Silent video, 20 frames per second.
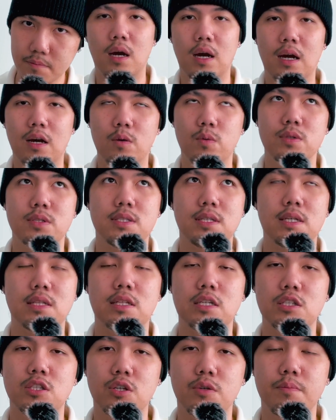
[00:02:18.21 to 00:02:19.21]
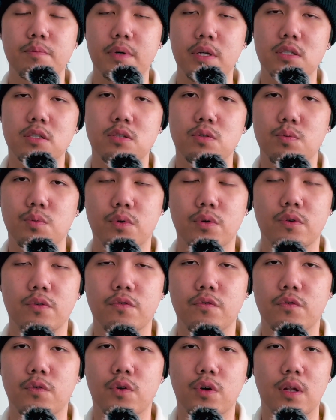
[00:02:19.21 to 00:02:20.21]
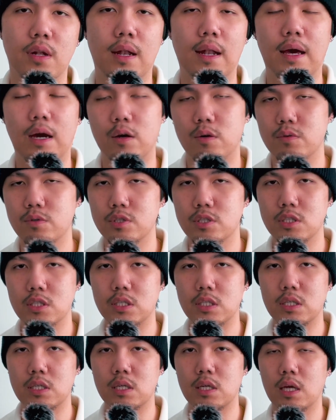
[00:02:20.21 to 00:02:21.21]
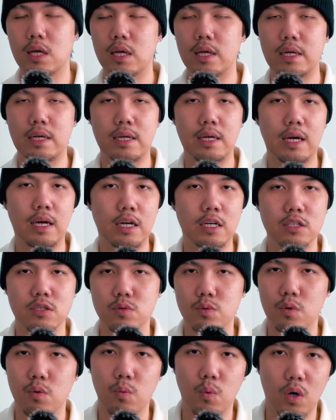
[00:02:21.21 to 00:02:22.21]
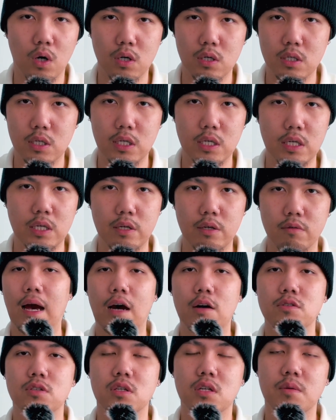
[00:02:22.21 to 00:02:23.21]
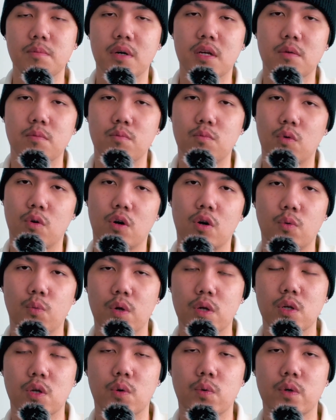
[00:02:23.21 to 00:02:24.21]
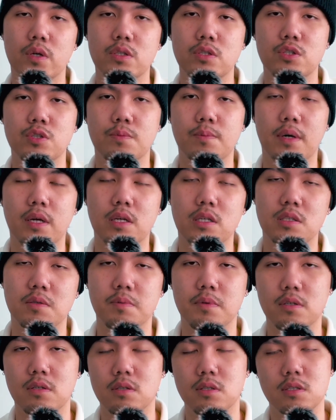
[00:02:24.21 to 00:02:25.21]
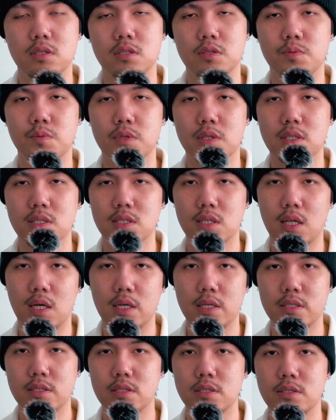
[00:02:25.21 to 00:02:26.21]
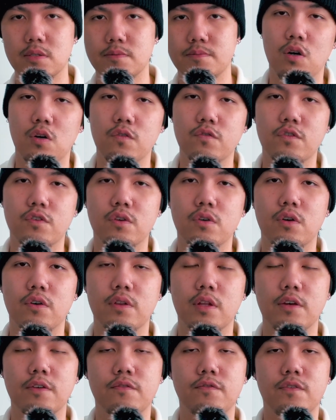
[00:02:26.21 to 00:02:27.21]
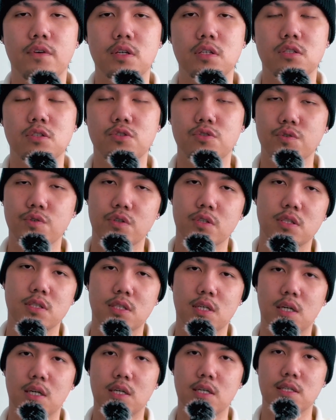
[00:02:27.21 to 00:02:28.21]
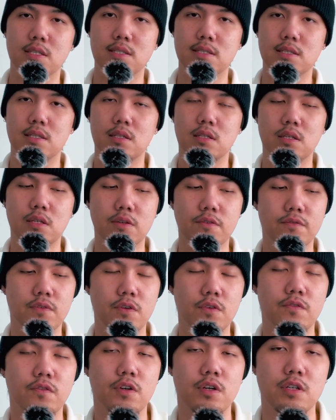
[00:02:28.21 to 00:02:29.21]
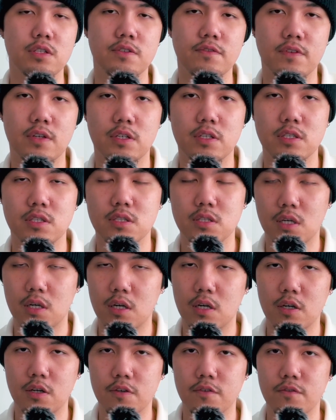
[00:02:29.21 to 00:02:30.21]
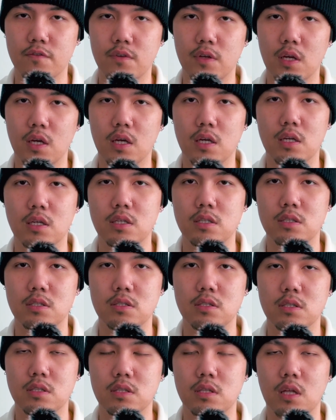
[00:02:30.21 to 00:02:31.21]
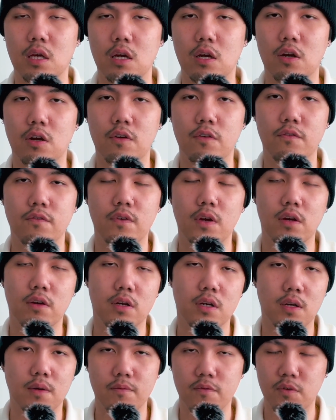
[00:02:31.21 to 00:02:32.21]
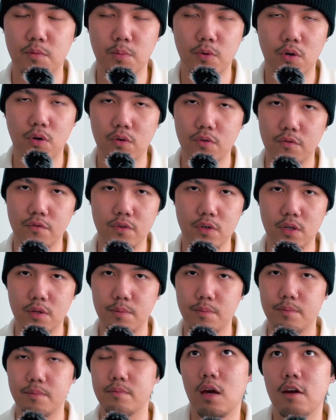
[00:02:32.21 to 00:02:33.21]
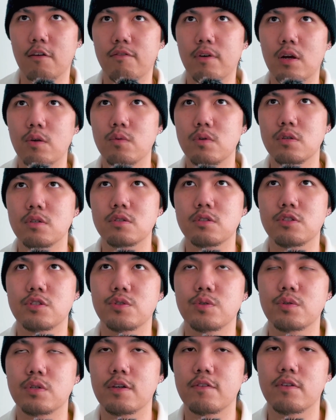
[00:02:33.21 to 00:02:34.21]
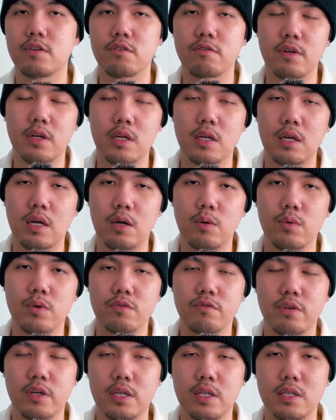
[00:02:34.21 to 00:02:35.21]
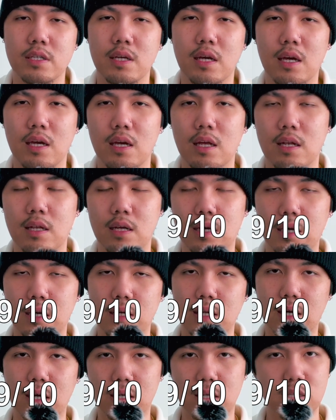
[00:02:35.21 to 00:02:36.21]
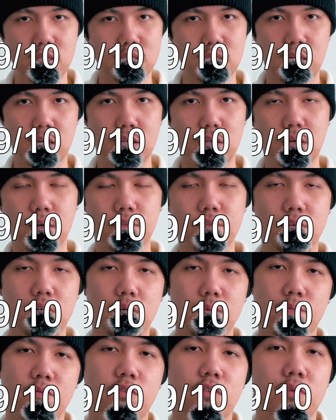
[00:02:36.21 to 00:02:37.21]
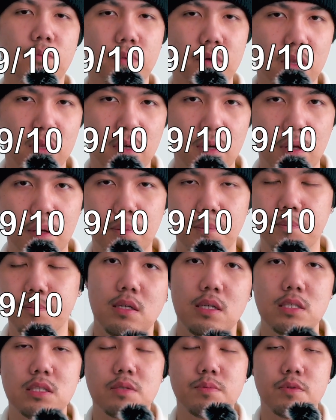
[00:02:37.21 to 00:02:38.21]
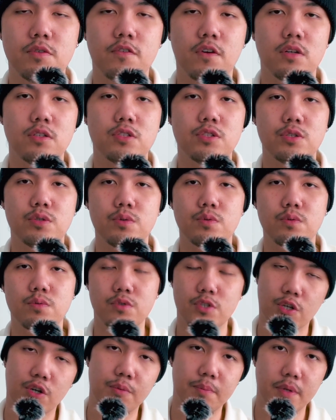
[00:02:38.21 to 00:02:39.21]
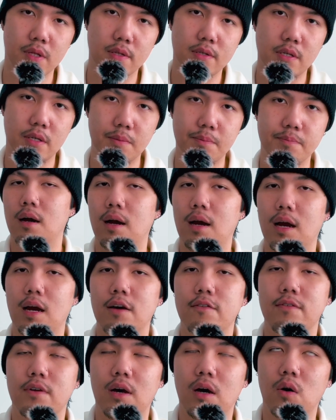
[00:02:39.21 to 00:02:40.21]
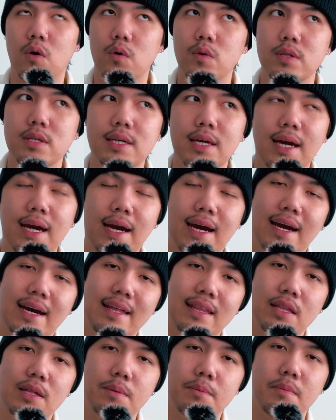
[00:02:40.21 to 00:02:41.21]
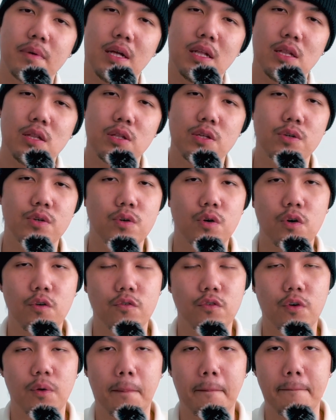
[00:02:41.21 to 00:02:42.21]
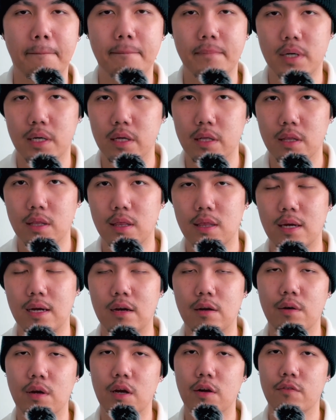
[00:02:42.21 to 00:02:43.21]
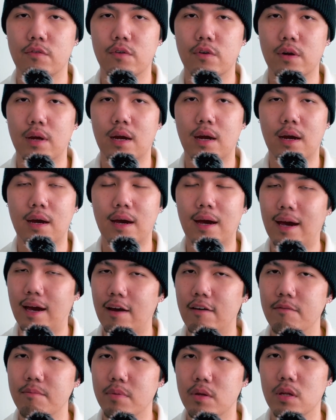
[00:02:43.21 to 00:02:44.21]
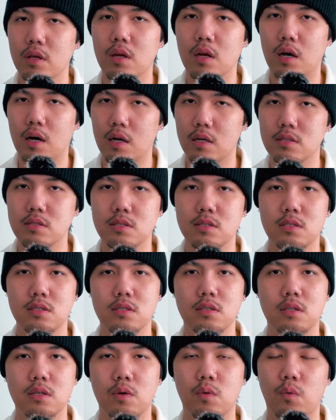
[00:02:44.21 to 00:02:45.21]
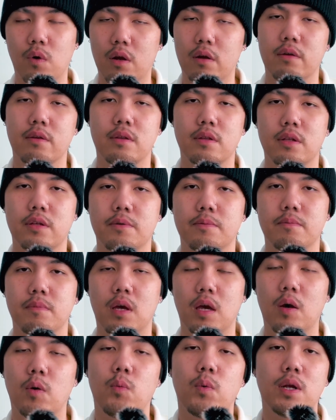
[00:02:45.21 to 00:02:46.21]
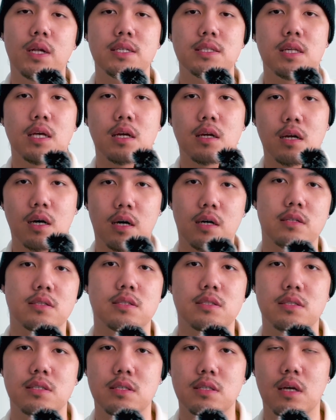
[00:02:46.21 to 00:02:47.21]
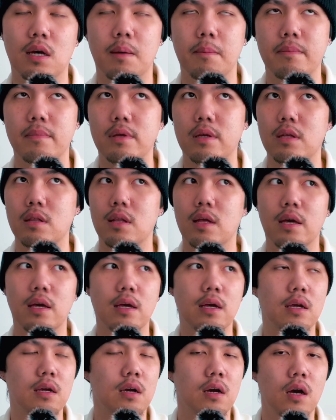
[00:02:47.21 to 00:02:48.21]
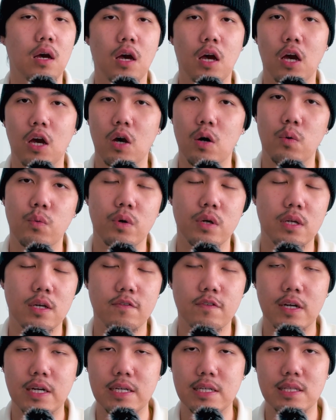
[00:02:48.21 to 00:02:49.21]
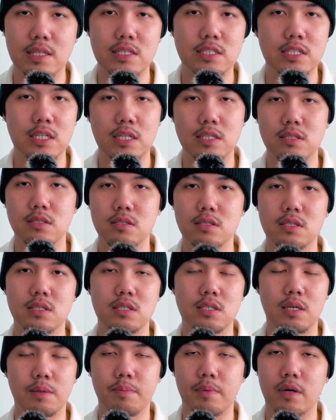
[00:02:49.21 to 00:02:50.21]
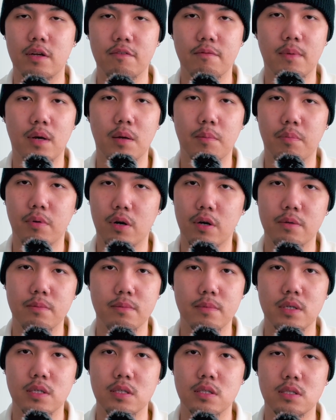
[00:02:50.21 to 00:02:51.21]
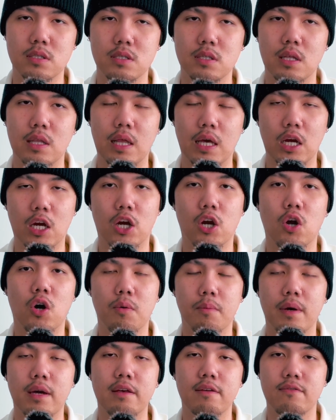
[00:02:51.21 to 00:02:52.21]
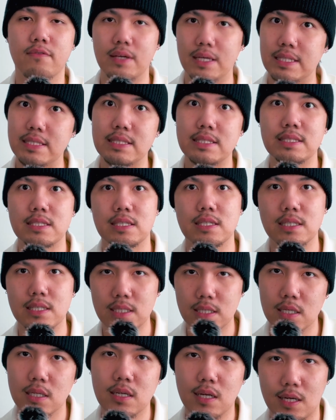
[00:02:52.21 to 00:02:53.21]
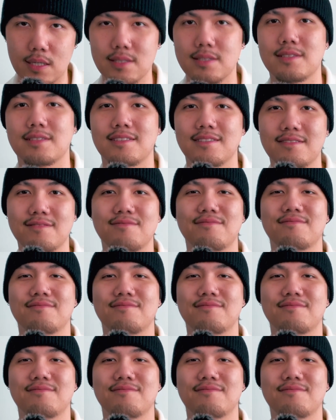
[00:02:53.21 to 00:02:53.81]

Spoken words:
I would say these are best worn for lounging and casual walking. I'll talk about it more when going into my experiences with the slides. Overall, they fit true to size. The faux fur is very soft and they are very comfortable on foot. If I were to give it a rating, I would rate it a 9 out of 10 of comfortability. Let's move on to durability. I have only had them a little over a month. However, I have been constantly wearing them. And when I say constant, I mean like whenever I get the chance to step out of my apartment, they are on my feet. Constant.